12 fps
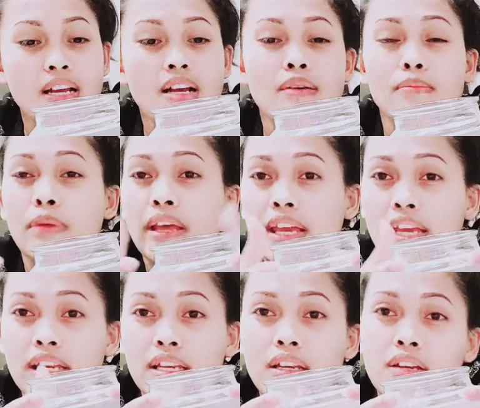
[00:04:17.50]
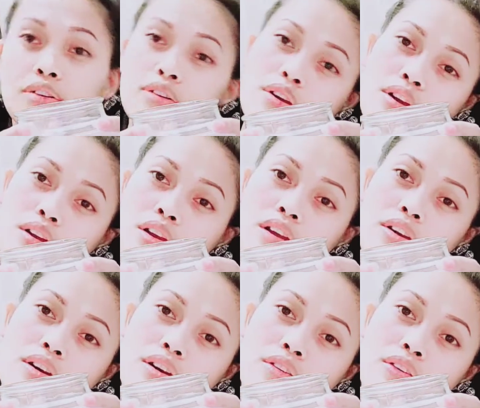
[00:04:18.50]
Plain
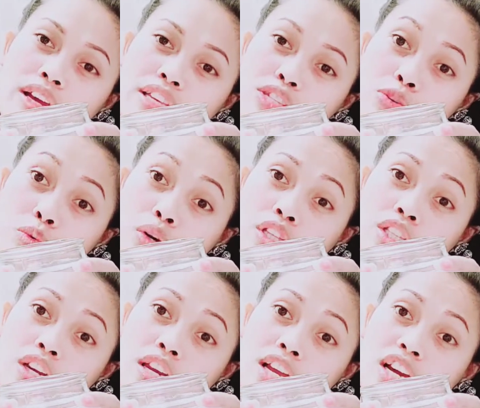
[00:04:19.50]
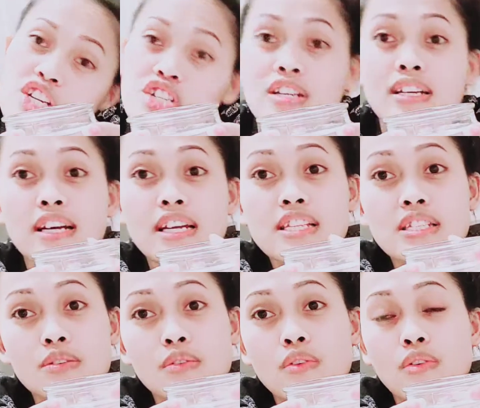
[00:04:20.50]
rice water lang siya guys.
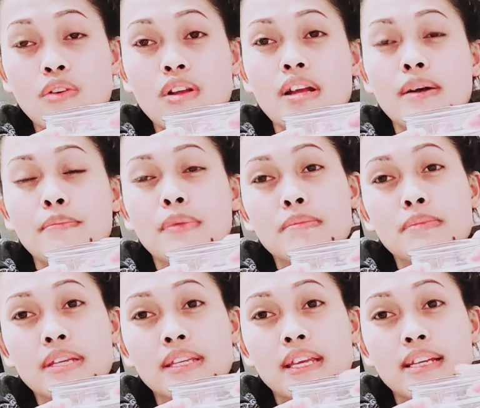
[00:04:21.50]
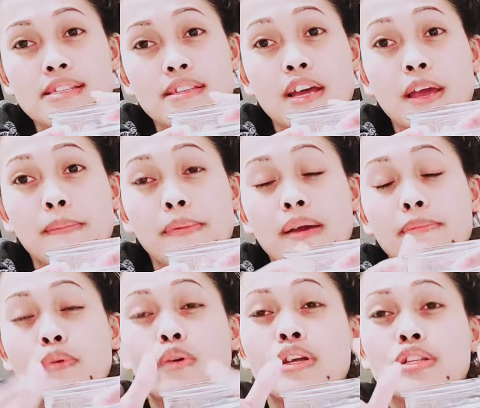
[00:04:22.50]
So, maybe next time I'm
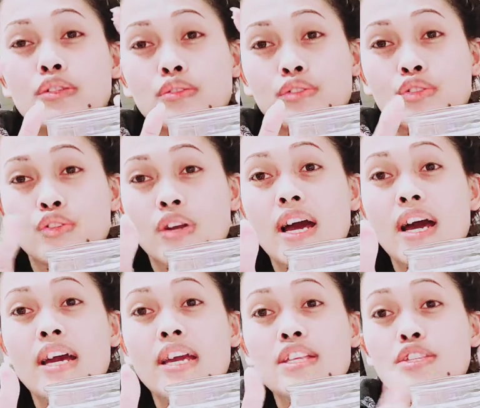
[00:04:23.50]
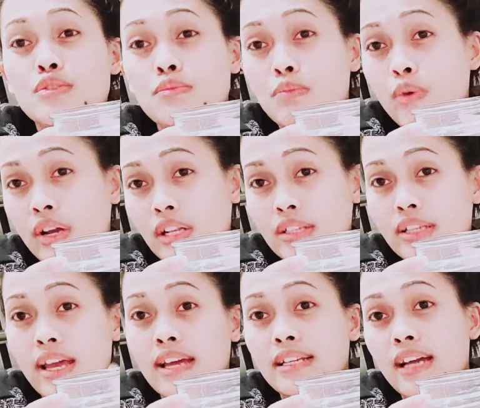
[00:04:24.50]
going to try to boil
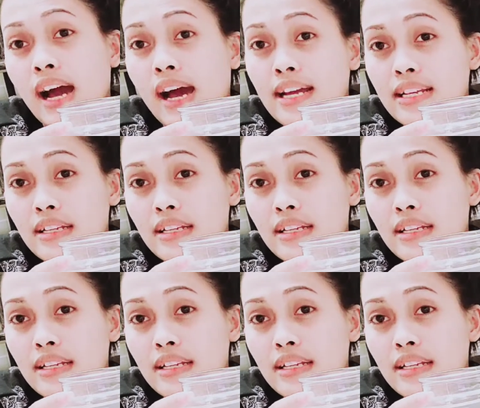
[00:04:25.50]
and add